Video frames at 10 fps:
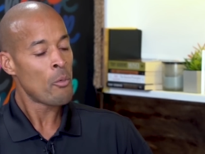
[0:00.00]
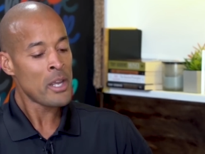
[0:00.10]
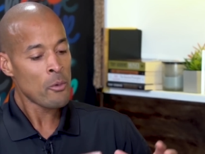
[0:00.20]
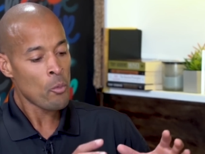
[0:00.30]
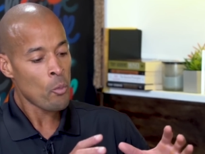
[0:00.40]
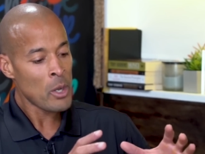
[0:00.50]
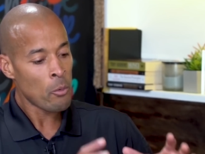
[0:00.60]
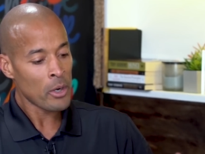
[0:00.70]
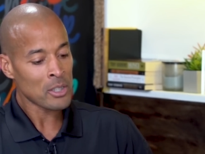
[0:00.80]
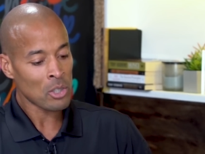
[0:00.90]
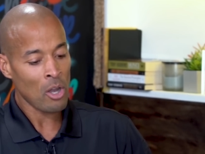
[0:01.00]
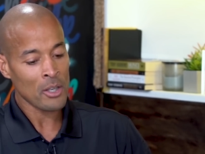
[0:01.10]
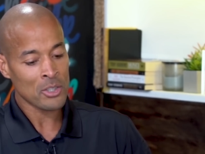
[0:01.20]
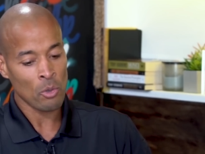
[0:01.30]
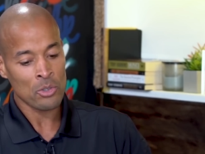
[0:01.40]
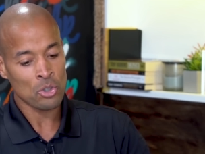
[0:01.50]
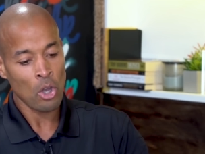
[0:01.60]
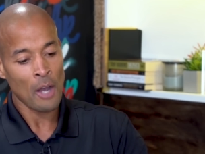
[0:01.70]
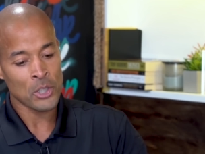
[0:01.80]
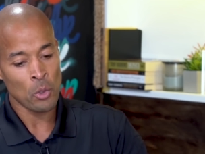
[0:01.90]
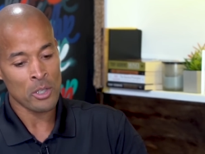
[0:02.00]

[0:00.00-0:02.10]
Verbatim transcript: We, we want to talk so soft